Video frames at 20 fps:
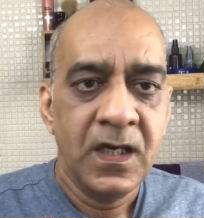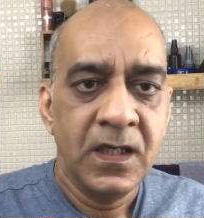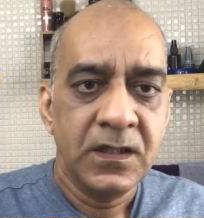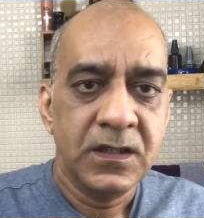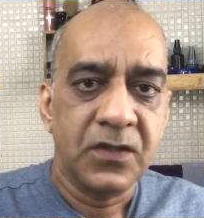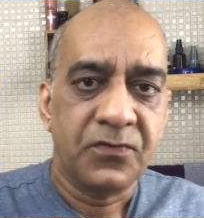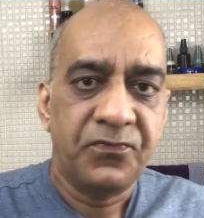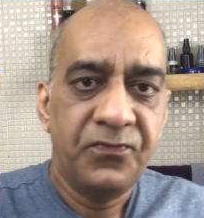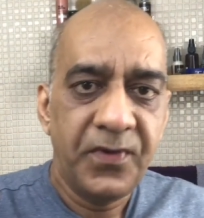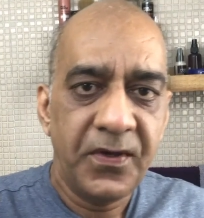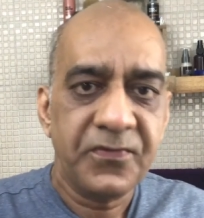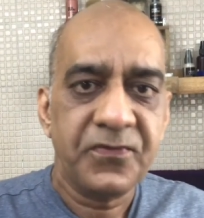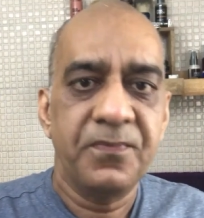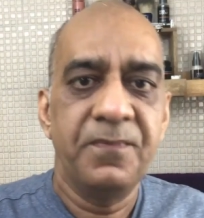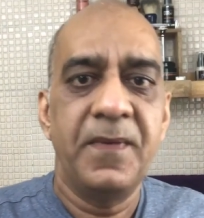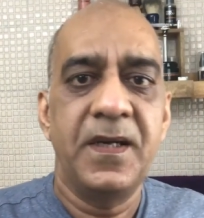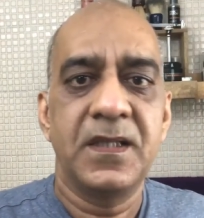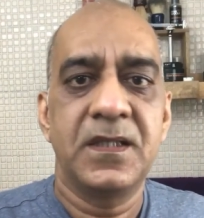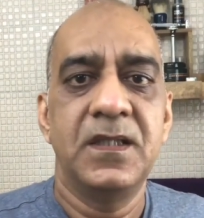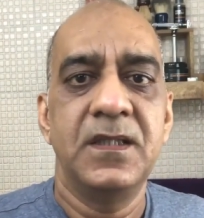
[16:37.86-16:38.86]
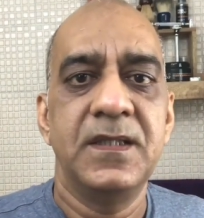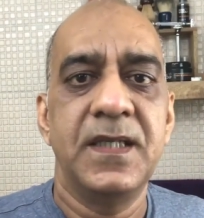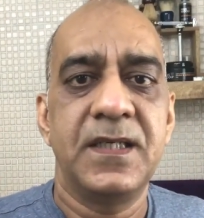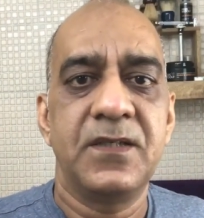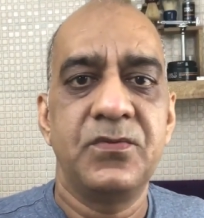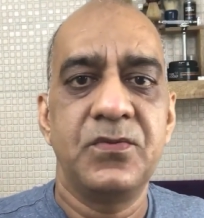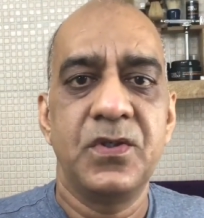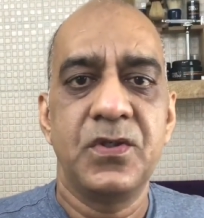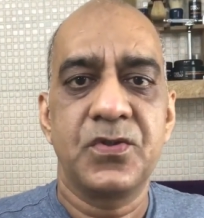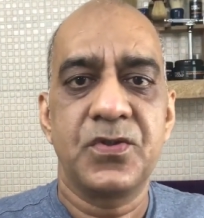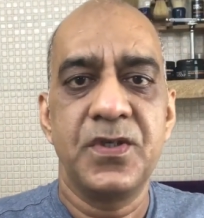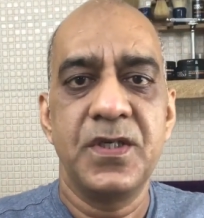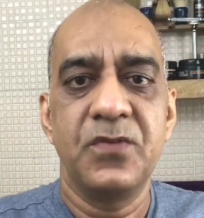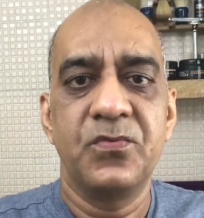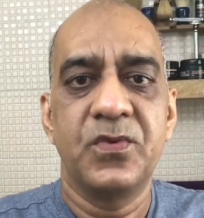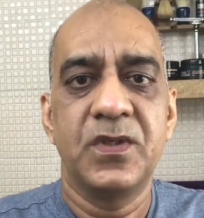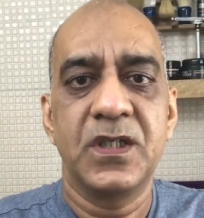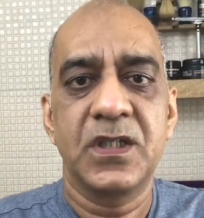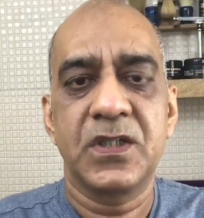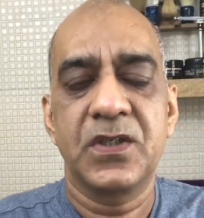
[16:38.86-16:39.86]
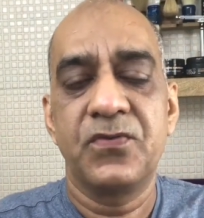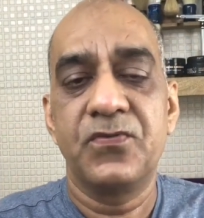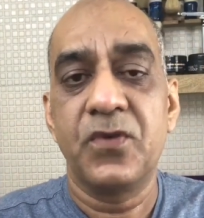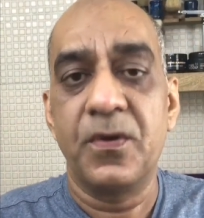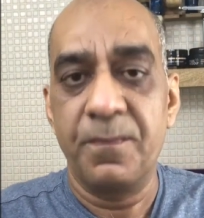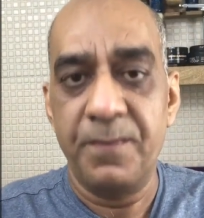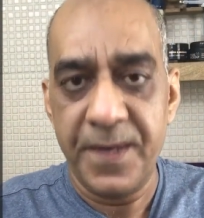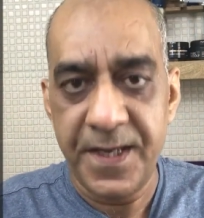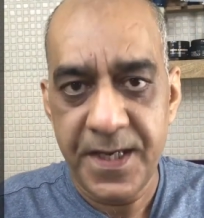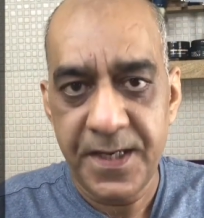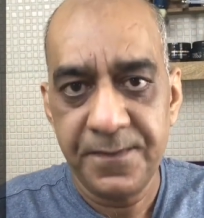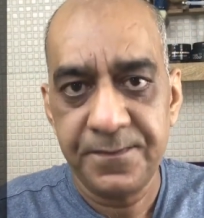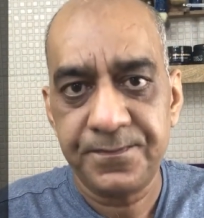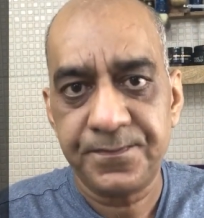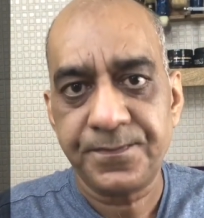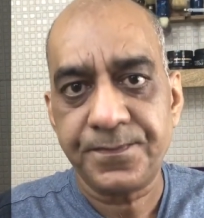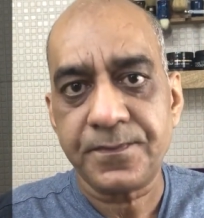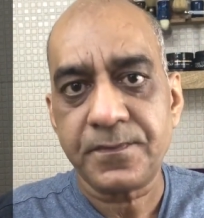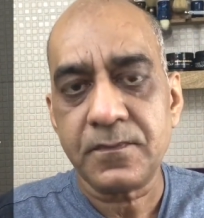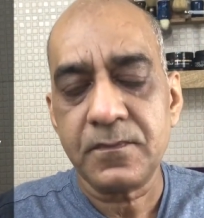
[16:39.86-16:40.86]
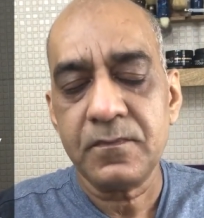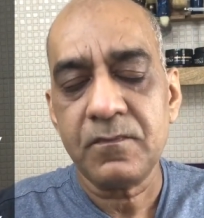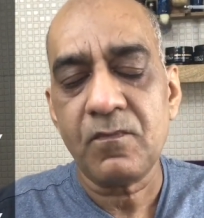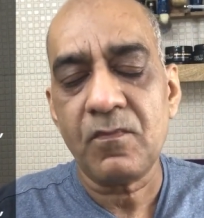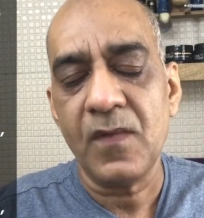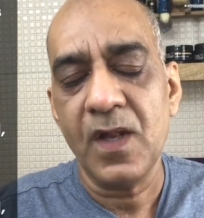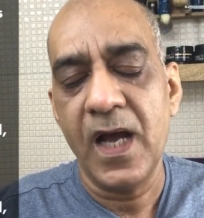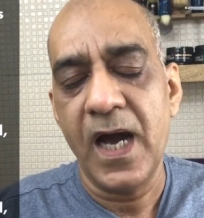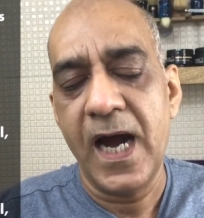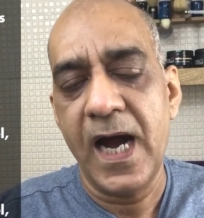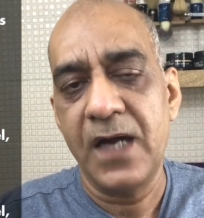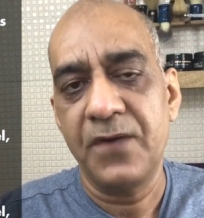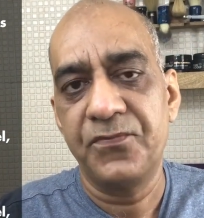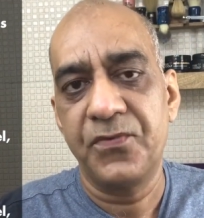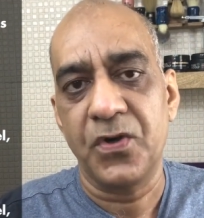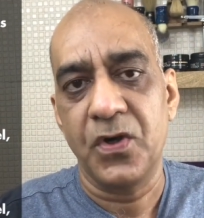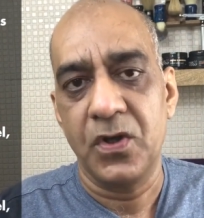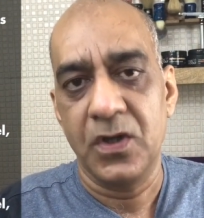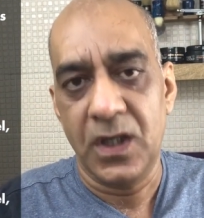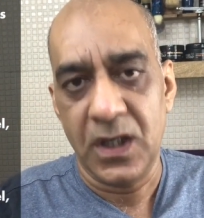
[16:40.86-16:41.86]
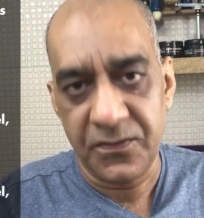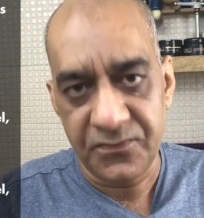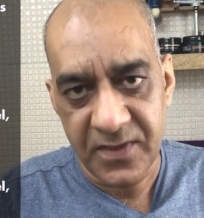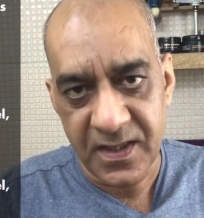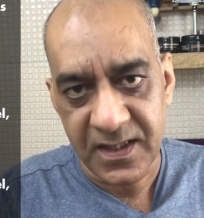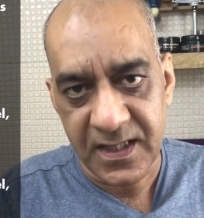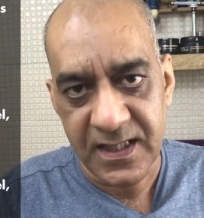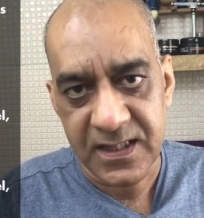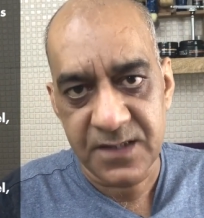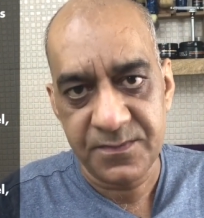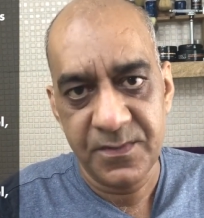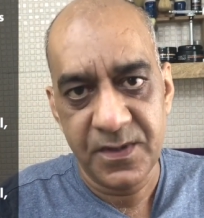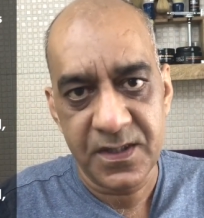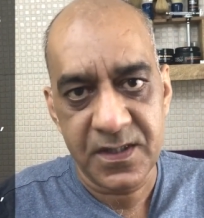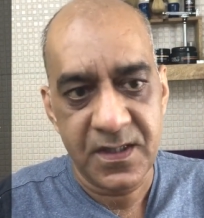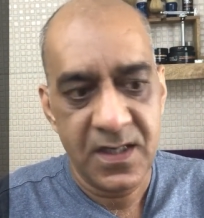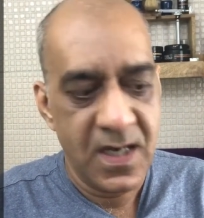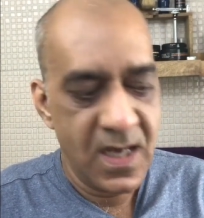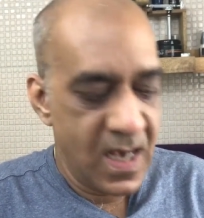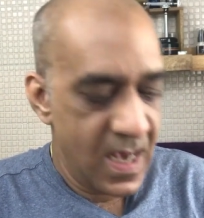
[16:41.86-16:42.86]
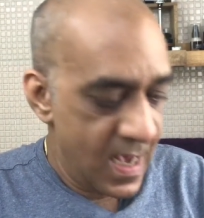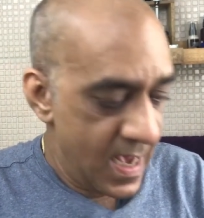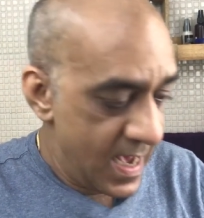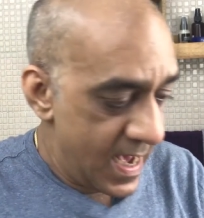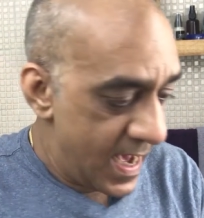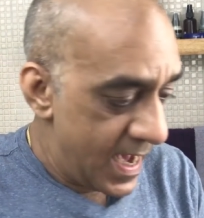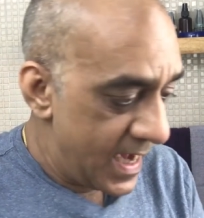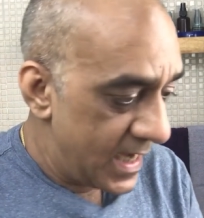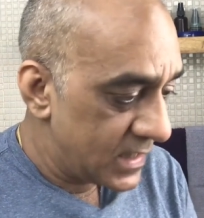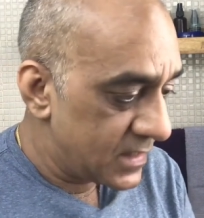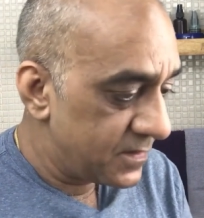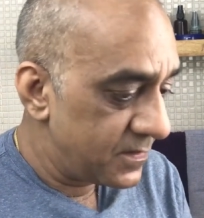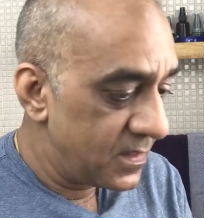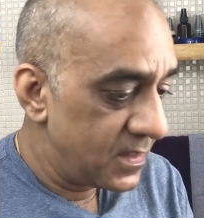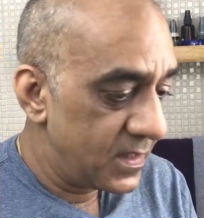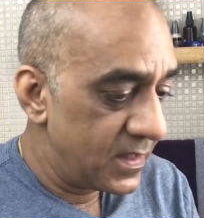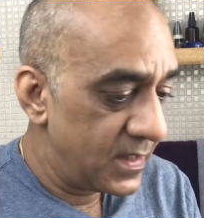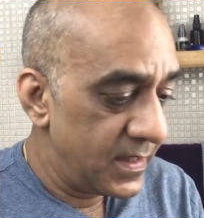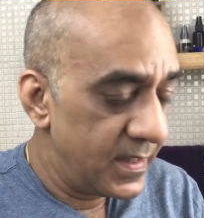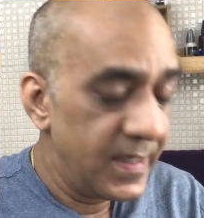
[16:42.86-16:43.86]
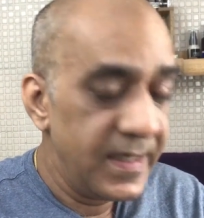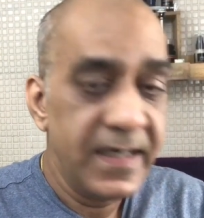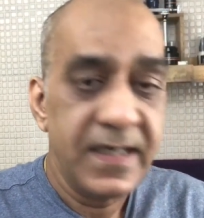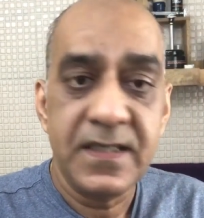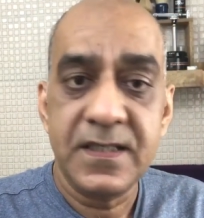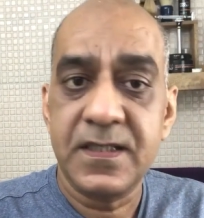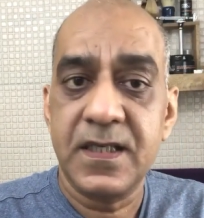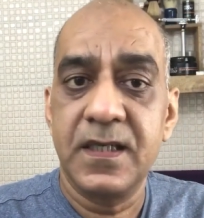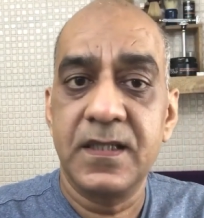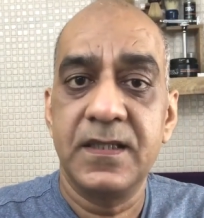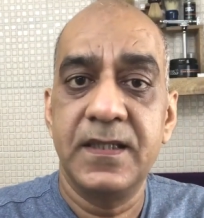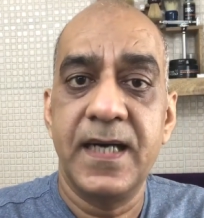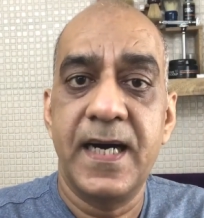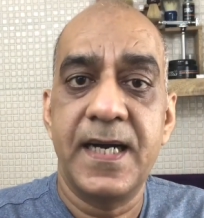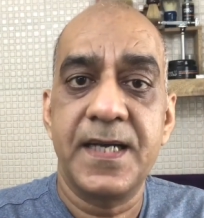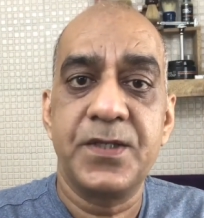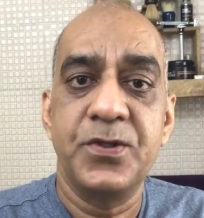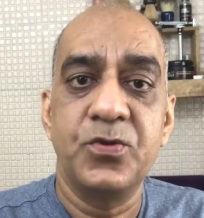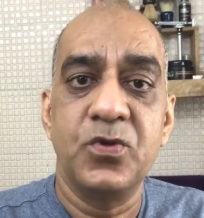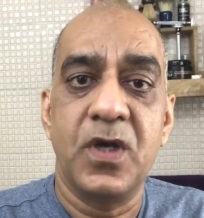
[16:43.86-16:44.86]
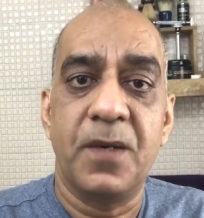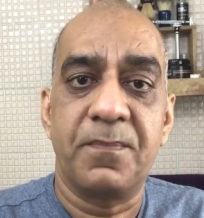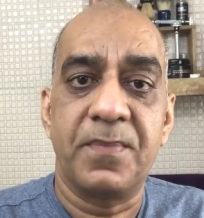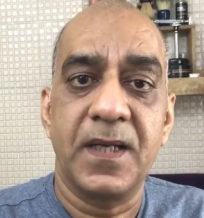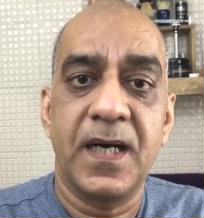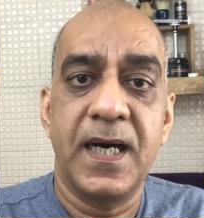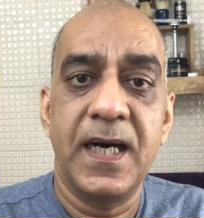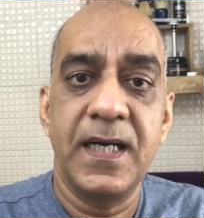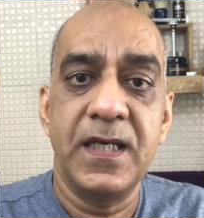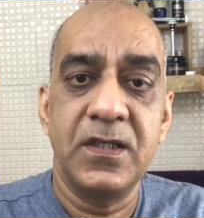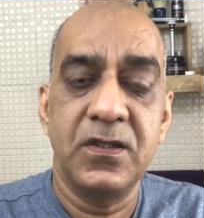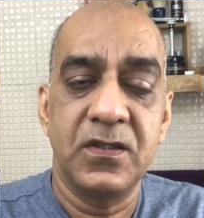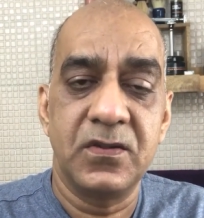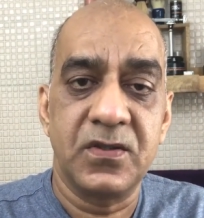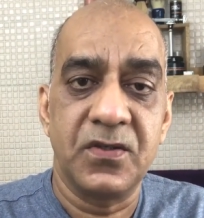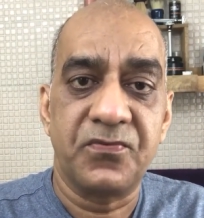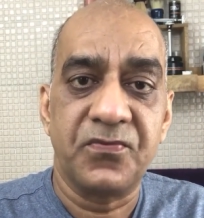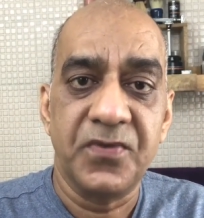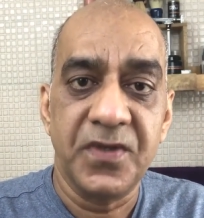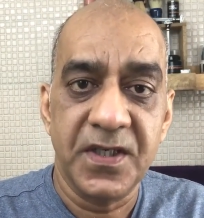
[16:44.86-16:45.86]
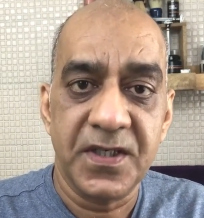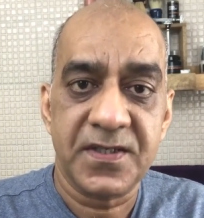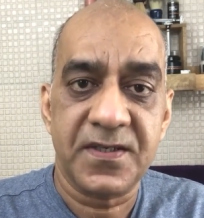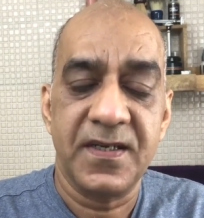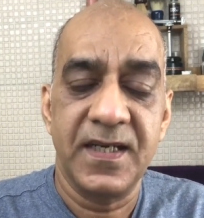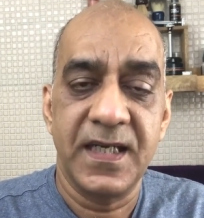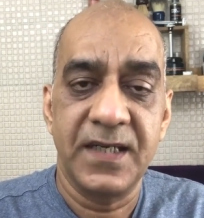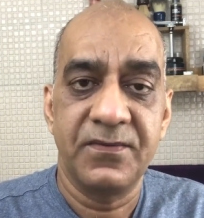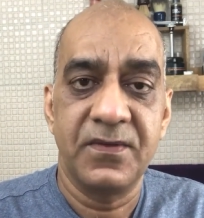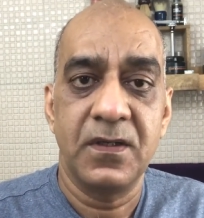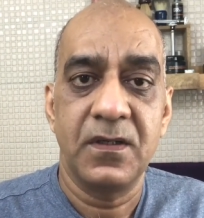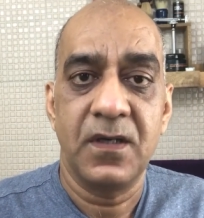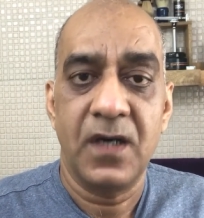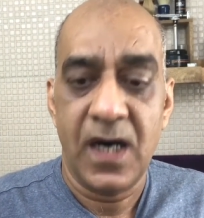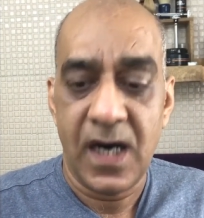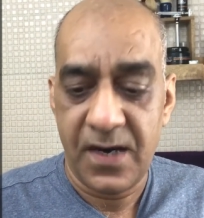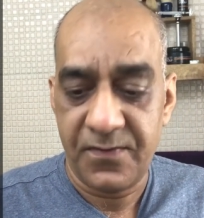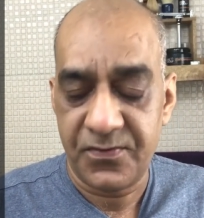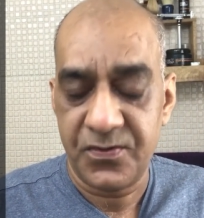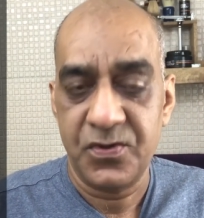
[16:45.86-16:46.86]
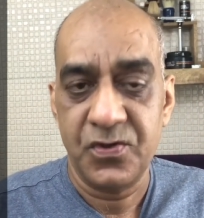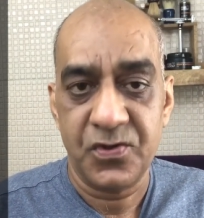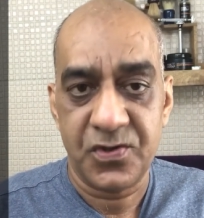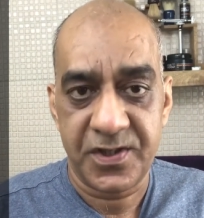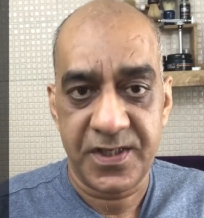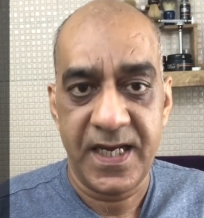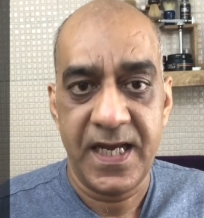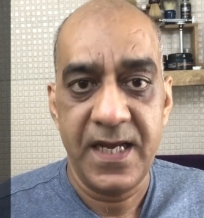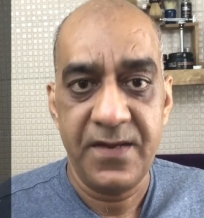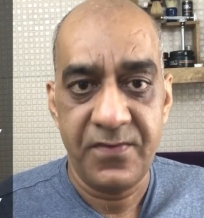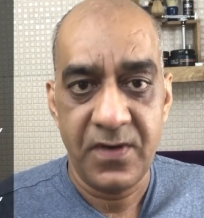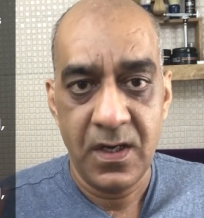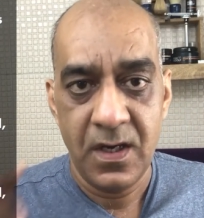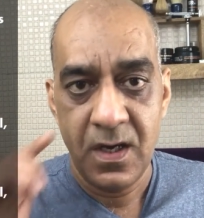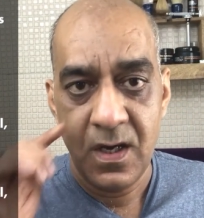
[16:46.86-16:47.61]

The fifth method that usually works for me and for a lot of our customers is that you apply the first level after you shave.